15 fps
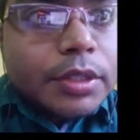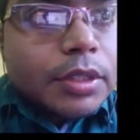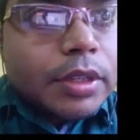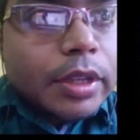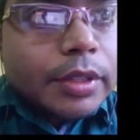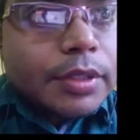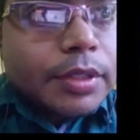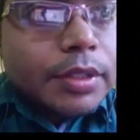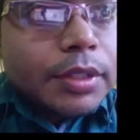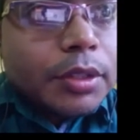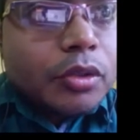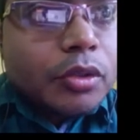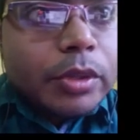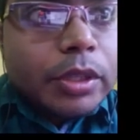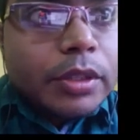density
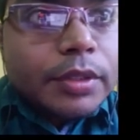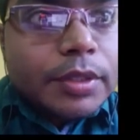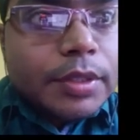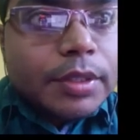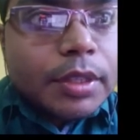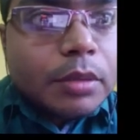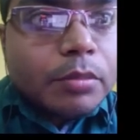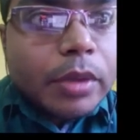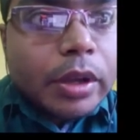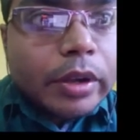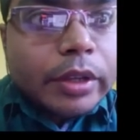to be sigma,